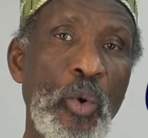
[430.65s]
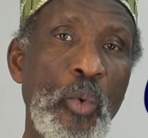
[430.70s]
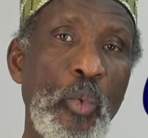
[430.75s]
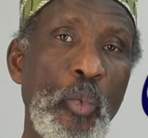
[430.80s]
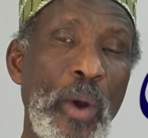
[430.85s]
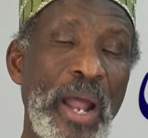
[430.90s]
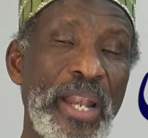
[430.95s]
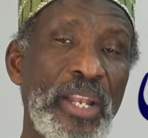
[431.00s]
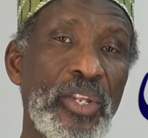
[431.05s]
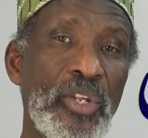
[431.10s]

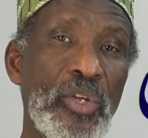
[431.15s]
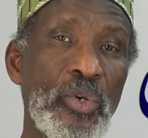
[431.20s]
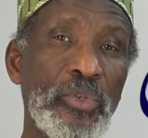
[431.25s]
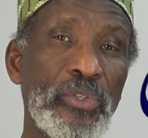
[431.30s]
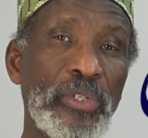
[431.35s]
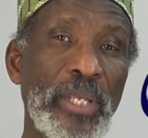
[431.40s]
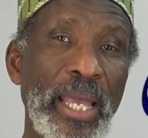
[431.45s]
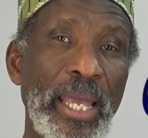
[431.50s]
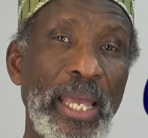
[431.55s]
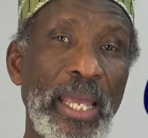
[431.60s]
when you
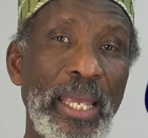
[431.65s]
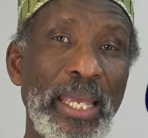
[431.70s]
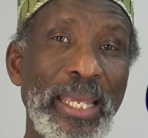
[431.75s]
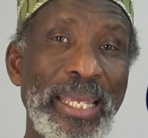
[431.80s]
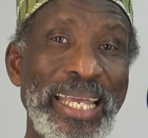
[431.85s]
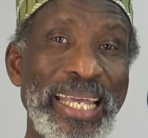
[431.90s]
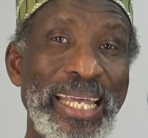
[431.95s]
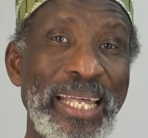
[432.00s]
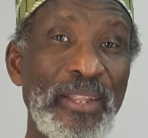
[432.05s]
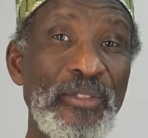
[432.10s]
say
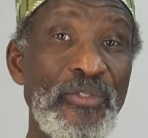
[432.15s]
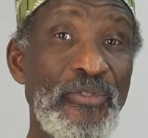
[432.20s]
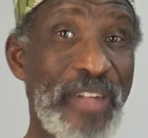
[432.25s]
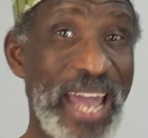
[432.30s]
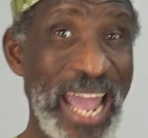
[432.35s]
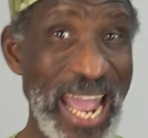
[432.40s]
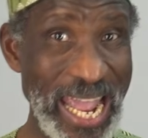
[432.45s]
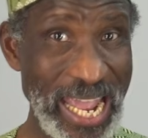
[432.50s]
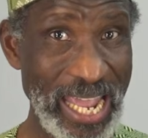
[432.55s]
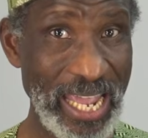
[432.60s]

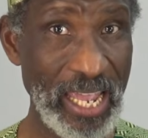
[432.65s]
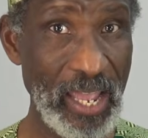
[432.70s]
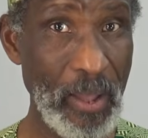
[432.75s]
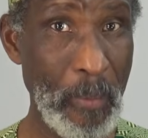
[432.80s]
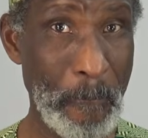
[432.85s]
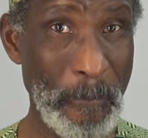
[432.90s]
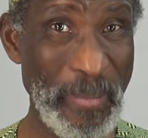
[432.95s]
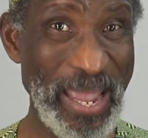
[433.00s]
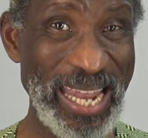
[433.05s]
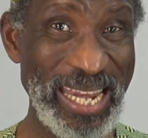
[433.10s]
they,
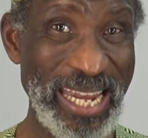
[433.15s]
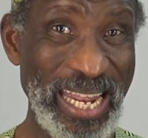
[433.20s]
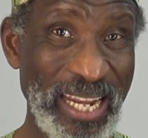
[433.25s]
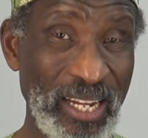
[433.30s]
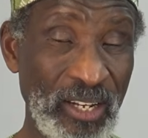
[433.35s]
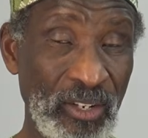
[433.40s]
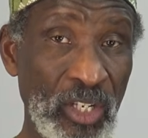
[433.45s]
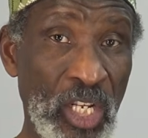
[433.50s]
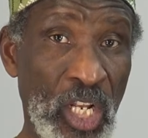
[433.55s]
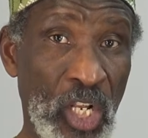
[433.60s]

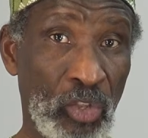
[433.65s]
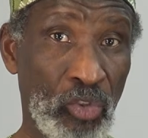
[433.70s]
meaning